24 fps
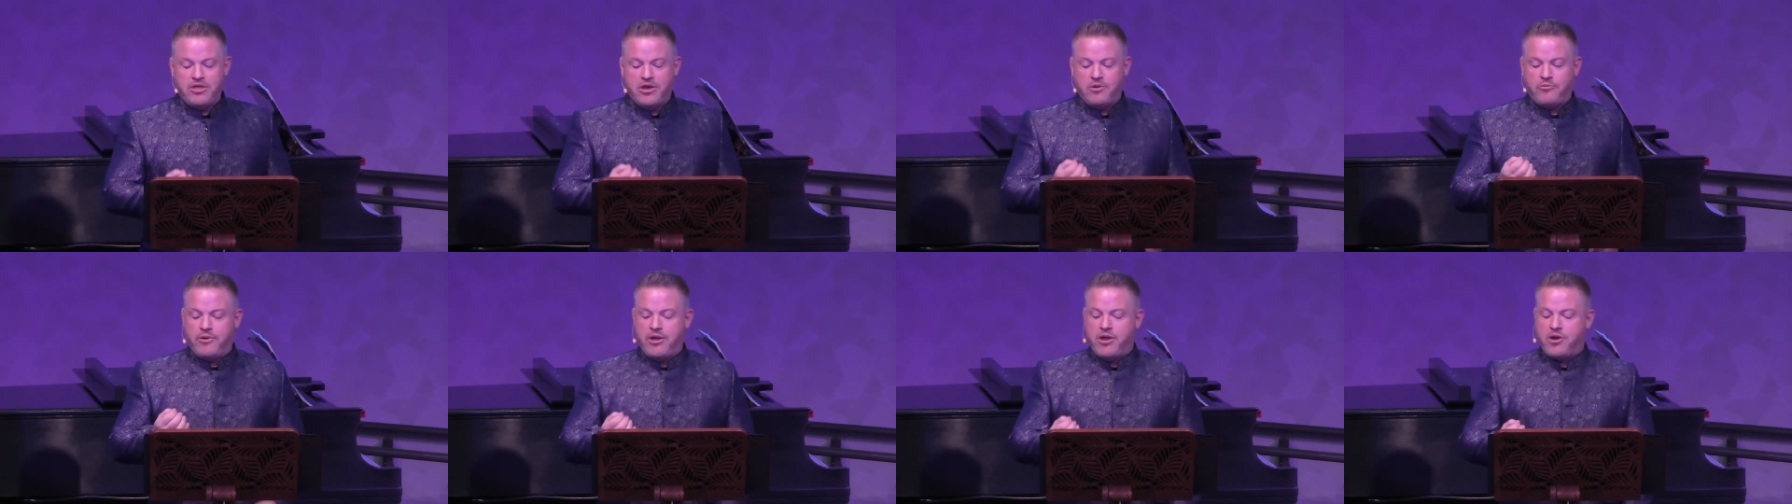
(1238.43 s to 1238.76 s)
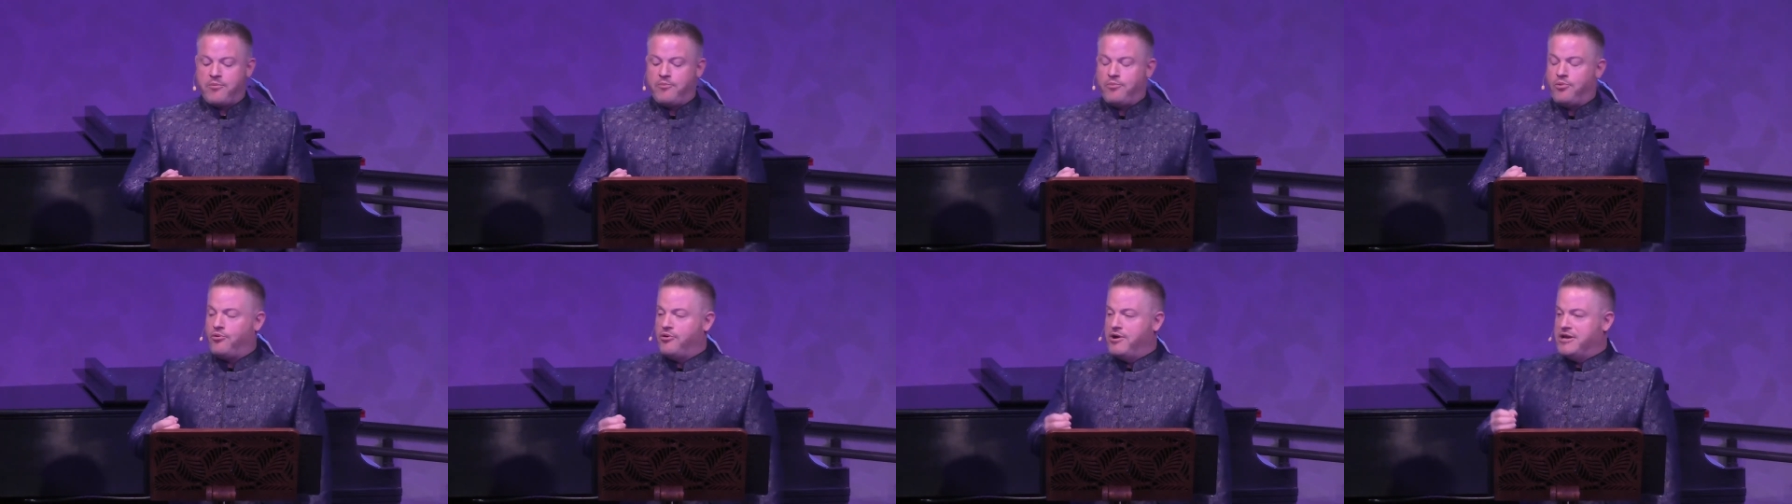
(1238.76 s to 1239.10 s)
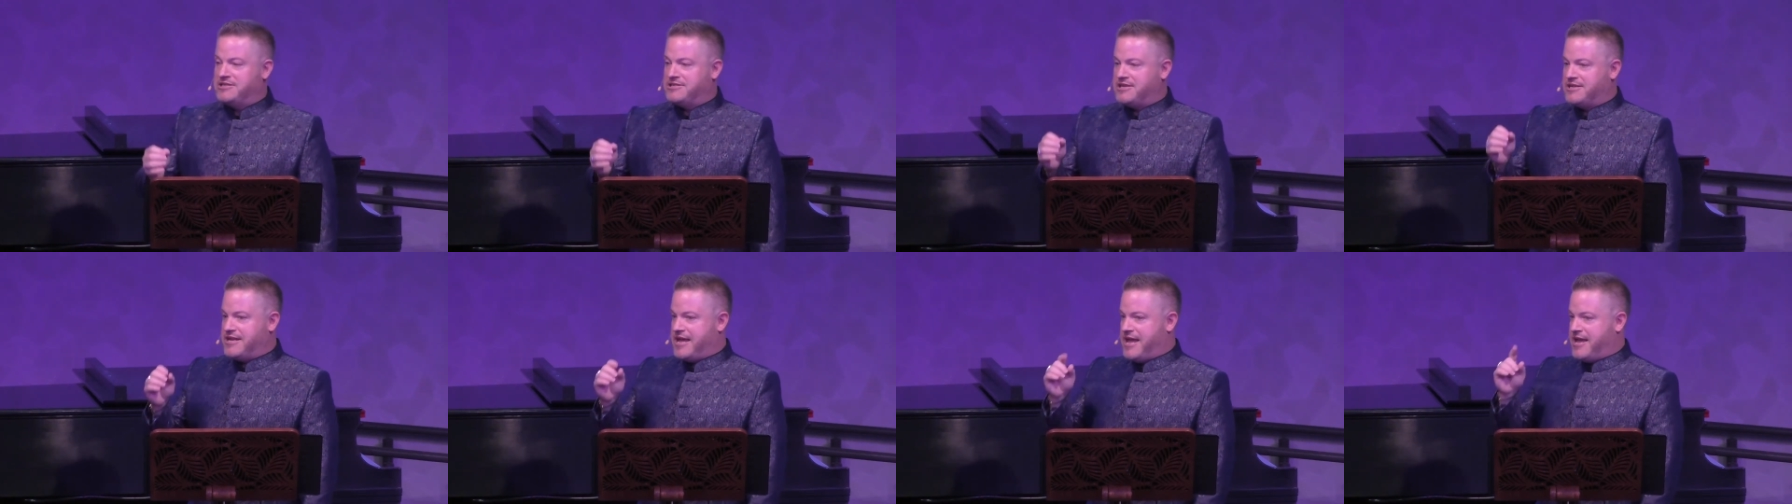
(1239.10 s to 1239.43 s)
that we are
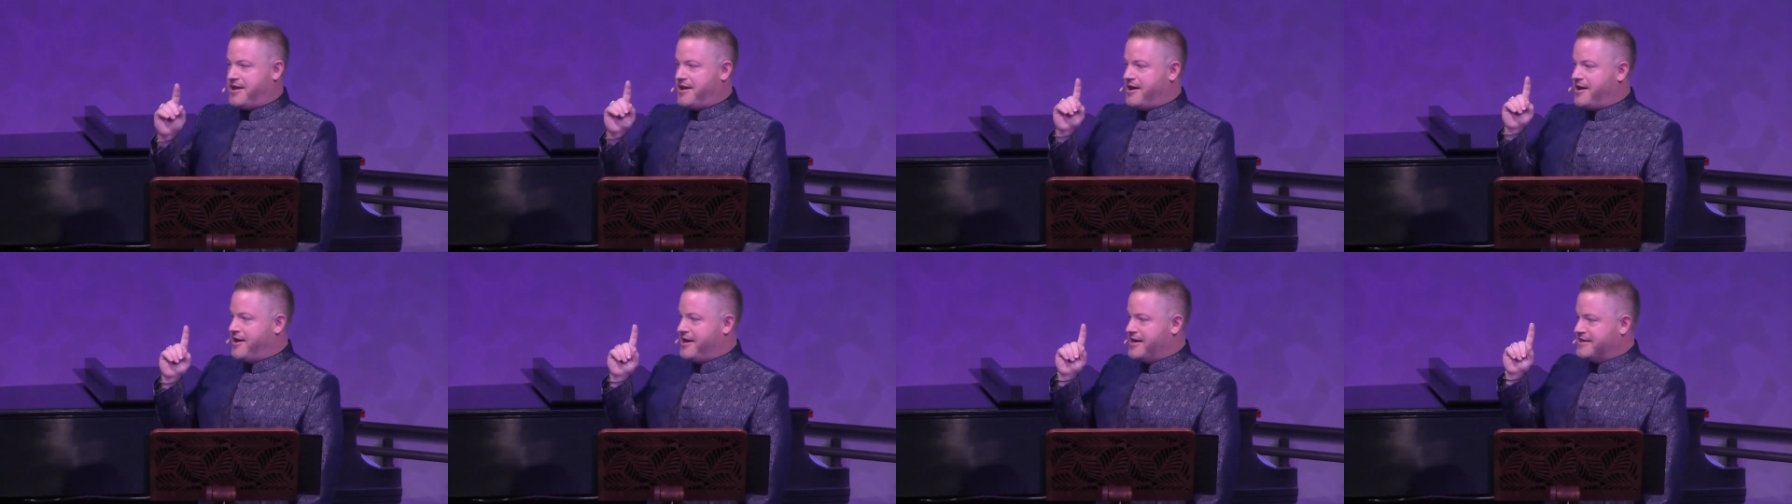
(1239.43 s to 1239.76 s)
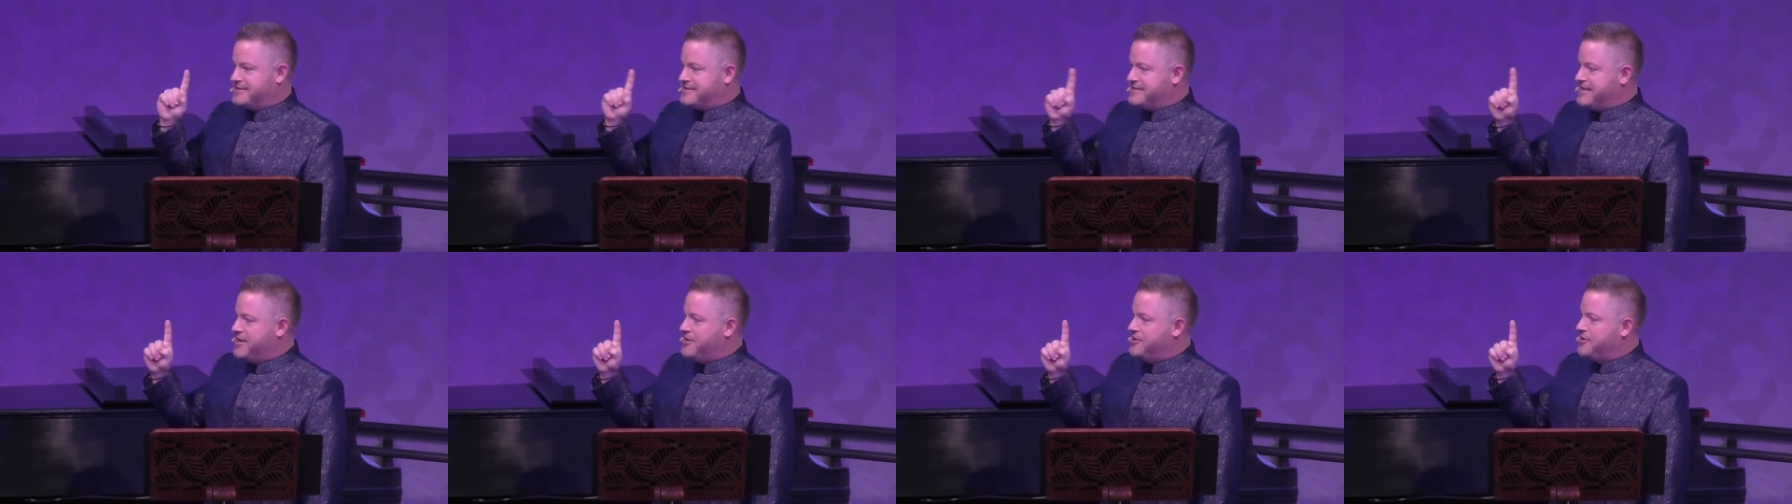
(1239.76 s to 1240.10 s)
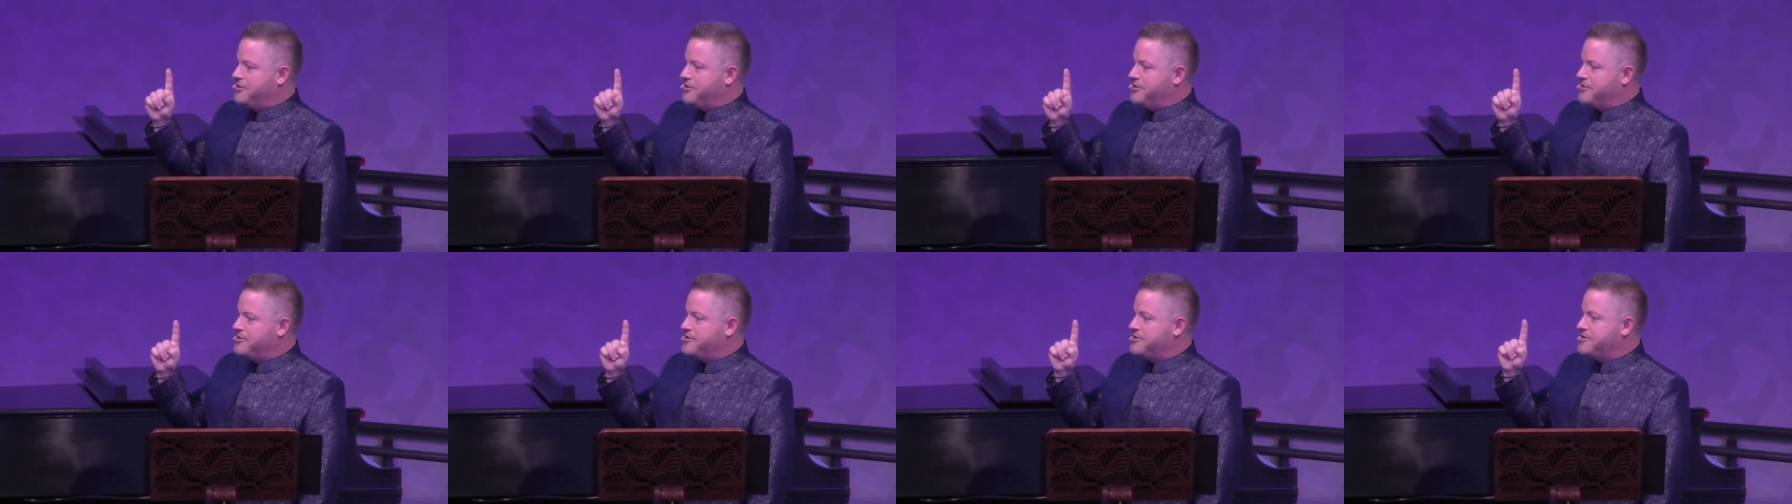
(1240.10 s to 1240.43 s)
poised to take on a
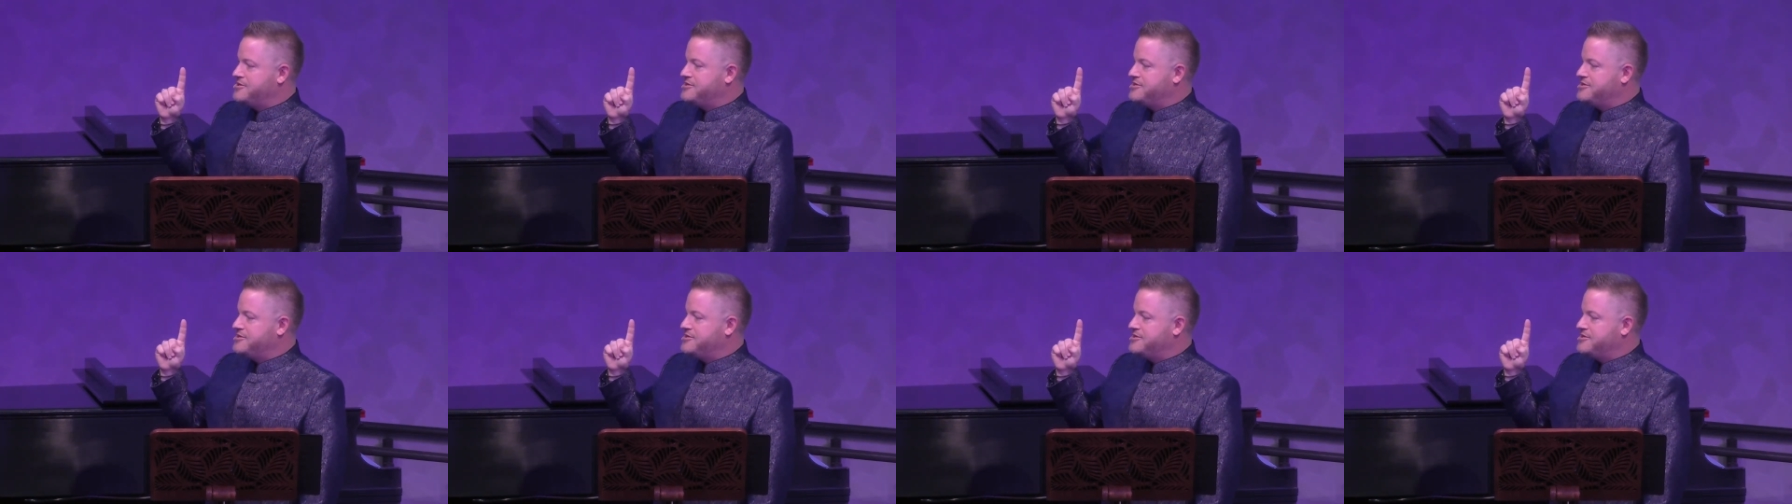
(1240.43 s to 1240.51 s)
singular,